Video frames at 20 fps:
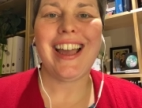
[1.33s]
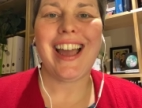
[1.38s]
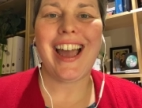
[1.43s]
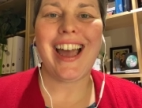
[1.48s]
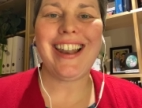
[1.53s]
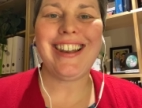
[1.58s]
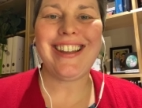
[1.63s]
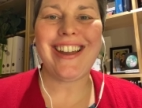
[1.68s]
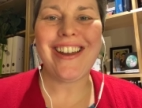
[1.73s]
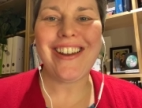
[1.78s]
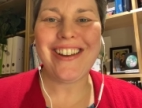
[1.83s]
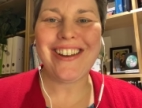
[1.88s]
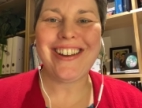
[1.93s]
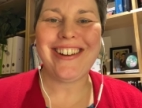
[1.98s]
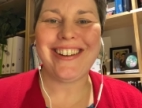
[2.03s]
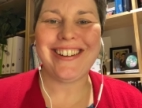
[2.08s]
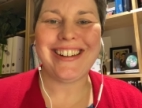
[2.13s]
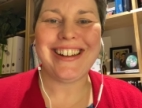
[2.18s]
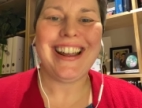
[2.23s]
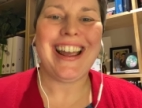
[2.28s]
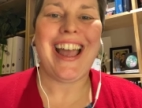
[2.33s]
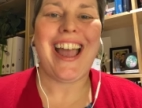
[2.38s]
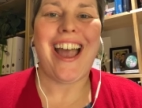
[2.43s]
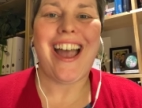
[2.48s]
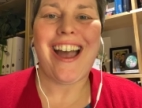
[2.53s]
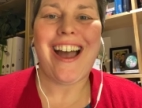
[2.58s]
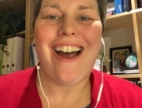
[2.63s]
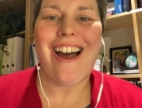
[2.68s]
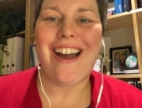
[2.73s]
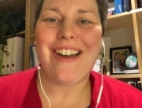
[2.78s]
Hello,
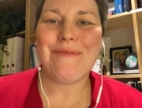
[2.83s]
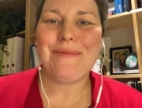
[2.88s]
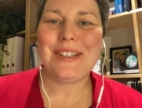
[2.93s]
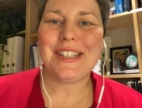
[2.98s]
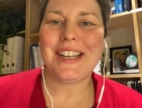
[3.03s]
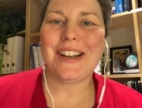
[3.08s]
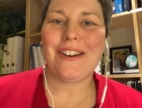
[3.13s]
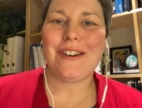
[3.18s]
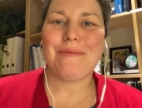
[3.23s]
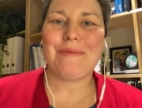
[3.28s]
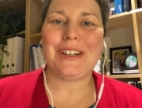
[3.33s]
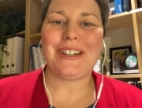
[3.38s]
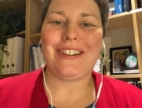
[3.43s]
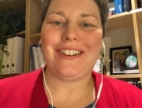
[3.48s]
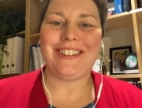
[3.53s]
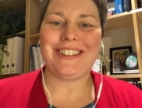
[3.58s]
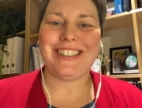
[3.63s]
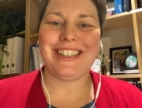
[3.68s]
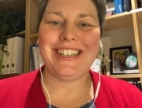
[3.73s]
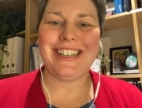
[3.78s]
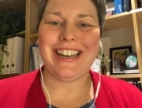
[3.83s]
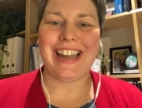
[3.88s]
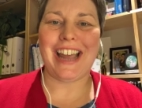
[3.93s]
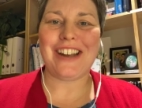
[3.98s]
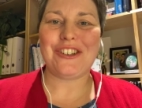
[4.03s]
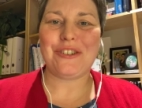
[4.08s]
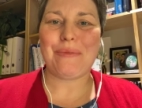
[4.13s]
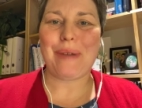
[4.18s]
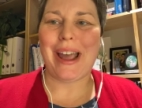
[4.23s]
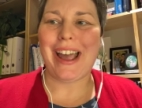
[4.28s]
I'm Sarah McLaughlin,
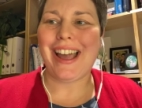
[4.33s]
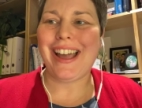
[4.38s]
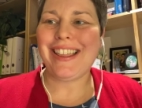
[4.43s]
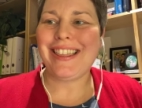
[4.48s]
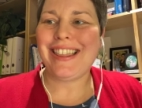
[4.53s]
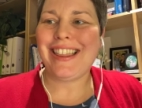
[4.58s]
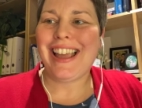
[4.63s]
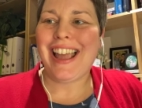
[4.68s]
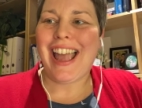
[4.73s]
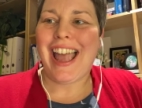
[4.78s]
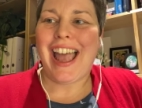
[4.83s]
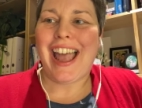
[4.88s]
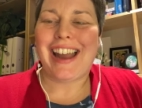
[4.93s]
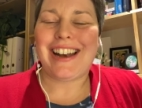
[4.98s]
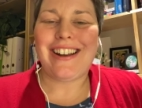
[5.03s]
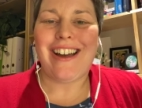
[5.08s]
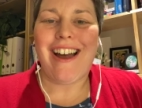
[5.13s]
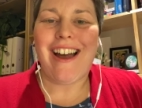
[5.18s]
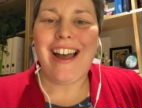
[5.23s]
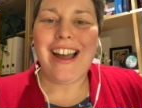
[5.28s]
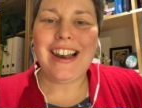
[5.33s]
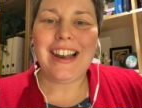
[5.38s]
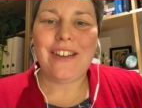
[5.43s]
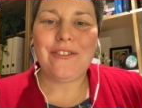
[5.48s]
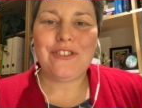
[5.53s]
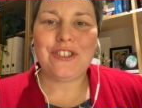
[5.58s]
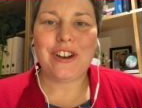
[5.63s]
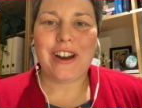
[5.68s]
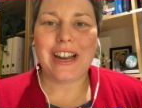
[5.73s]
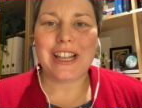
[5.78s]
naturopath, and I
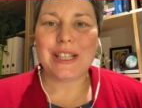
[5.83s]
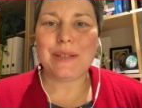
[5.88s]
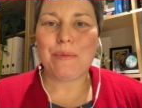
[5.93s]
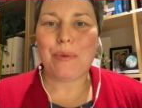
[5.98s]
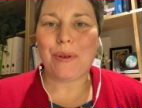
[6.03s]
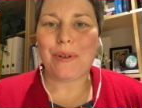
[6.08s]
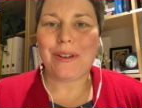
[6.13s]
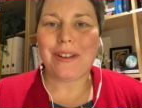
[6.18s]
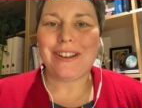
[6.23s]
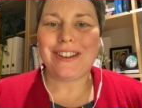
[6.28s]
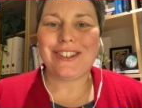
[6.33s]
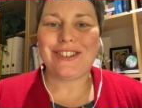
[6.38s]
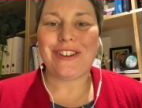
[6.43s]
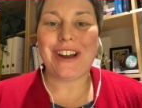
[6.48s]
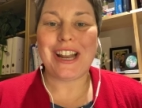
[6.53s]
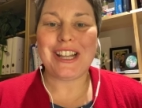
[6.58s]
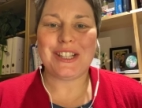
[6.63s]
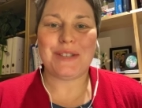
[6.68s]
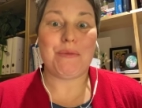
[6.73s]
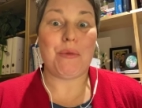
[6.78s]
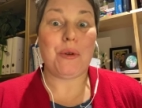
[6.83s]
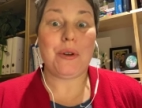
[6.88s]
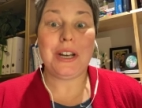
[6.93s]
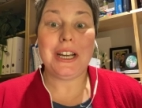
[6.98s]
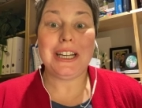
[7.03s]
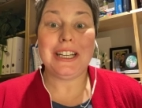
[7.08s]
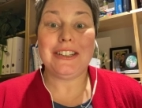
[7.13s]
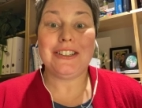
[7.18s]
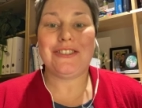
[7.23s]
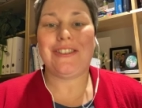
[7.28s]
love transport,
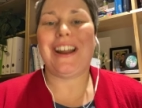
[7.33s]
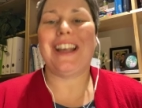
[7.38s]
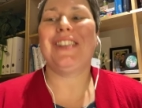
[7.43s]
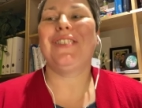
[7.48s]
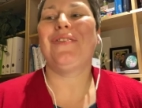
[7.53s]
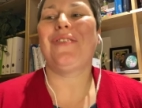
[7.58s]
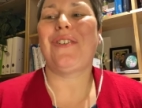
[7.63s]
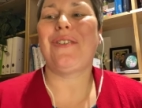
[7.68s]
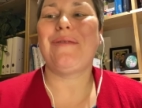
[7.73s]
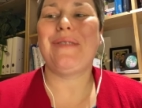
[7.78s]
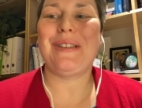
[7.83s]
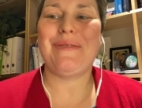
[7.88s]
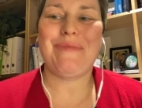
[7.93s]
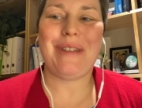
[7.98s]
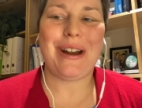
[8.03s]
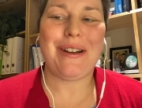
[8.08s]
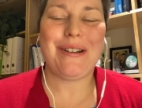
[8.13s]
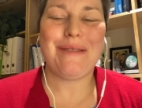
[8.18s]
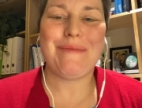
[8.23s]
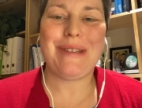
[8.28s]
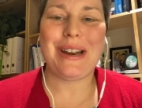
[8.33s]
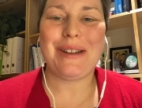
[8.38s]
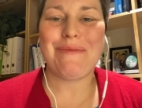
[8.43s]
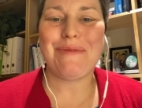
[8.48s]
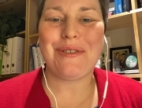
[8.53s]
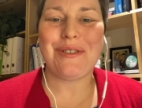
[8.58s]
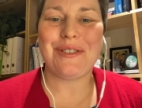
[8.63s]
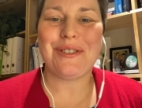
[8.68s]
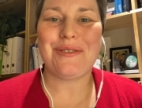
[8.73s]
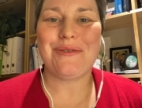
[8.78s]
transporting, transforming
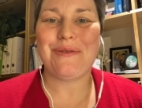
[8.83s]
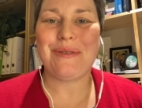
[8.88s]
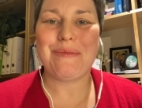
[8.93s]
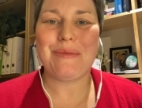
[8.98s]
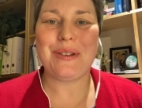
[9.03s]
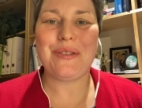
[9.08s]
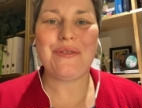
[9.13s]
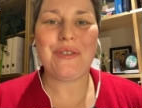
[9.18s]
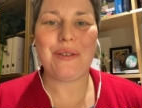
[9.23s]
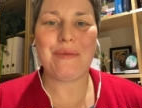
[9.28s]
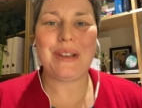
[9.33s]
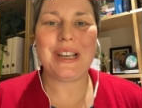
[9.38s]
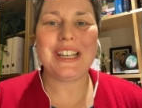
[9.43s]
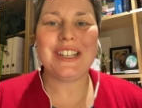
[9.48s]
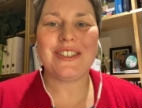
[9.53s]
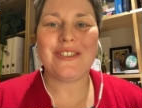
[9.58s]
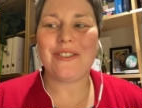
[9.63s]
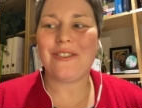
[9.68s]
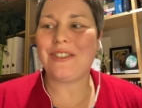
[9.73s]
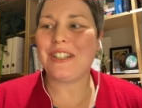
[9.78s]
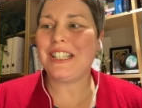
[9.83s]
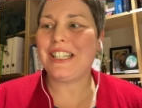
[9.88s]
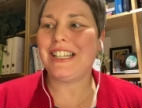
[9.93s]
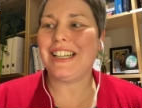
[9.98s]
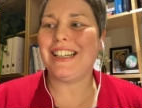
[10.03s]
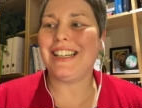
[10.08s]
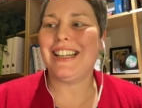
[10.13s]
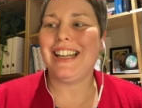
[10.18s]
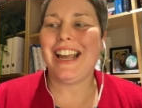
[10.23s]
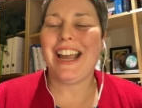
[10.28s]
perimenopausal women from
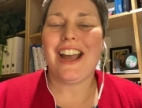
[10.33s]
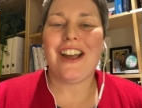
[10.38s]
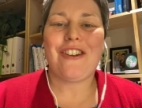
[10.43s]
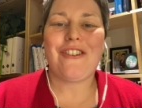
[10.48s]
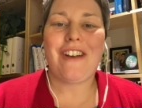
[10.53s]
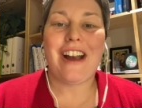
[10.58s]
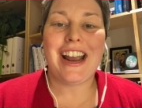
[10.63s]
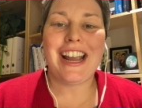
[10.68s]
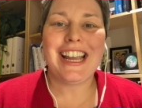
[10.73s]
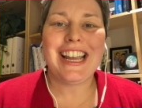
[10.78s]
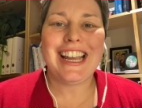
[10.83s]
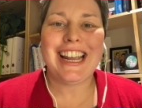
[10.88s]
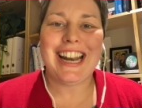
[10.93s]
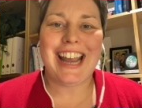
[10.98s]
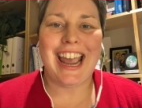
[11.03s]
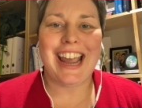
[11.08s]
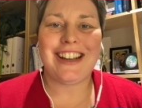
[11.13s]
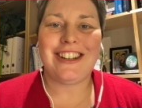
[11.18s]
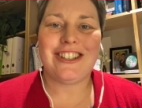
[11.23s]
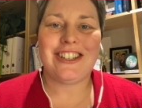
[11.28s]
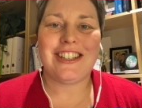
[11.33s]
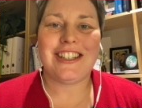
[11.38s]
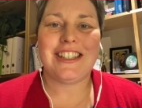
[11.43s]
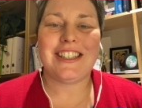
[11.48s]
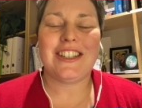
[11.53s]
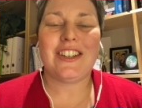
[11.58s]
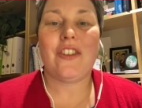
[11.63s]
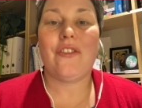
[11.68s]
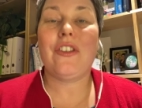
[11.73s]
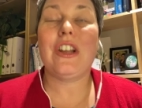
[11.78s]
exhausted, cranky, and
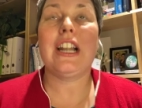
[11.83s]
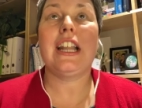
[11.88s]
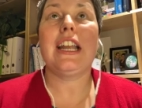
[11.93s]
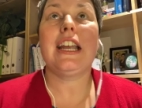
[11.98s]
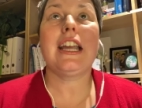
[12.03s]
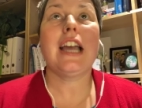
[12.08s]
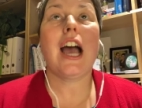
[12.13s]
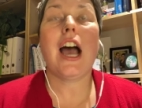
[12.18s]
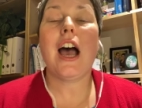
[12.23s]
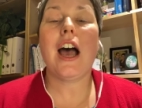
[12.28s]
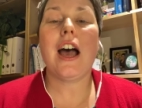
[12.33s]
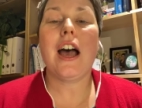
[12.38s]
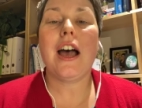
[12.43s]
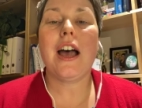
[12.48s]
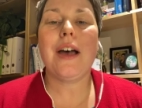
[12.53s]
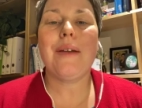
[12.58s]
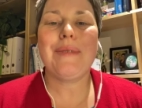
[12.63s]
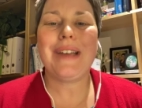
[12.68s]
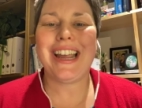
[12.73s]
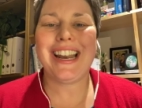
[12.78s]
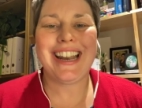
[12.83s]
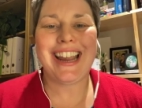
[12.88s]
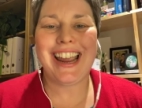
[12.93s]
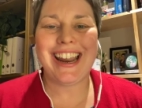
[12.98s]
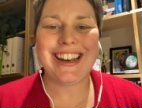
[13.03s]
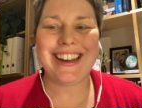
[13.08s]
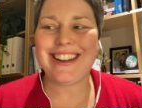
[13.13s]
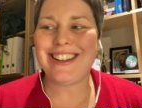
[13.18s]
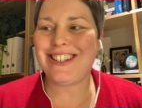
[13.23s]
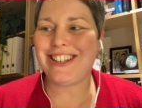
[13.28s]
anxious to feeling calm and
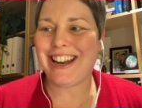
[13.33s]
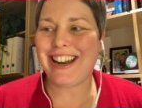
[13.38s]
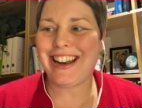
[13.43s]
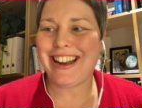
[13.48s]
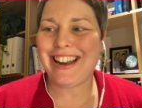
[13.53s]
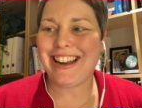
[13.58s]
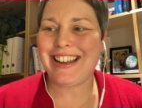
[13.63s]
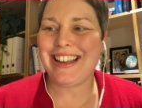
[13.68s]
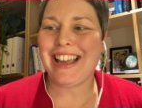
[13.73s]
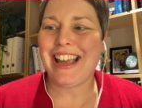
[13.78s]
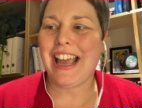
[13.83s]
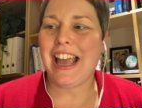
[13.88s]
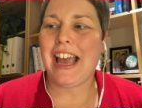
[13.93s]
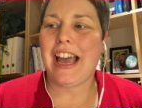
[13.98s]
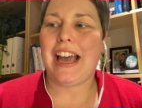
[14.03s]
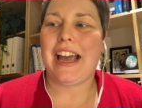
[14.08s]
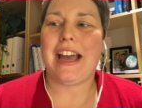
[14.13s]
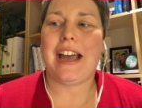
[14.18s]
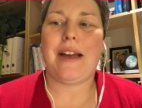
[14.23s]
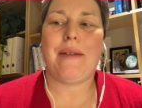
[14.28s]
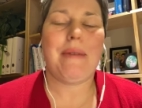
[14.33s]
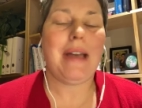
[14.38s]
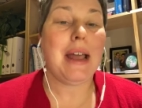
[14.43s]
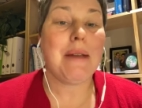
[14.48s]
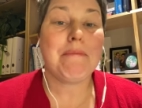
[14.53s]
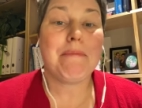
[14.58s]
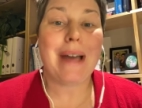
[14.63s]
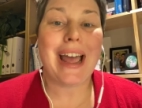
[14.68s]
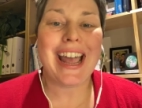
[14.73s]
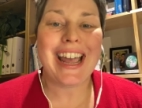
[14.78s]
energetic um,
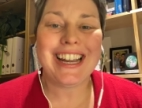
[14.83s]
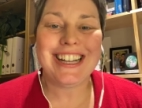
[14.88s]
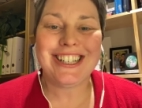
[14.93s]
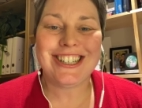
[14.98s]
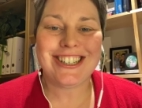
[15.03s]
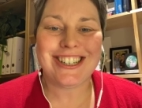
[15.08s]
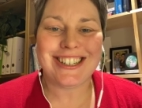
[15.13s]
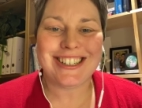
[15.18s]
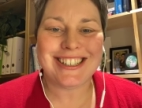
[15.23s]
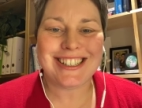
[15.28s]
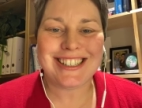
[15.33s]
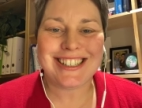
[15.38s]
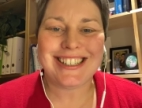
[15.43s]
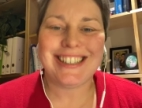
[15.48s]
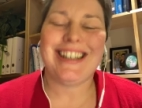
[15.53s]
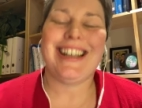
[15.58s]
and patient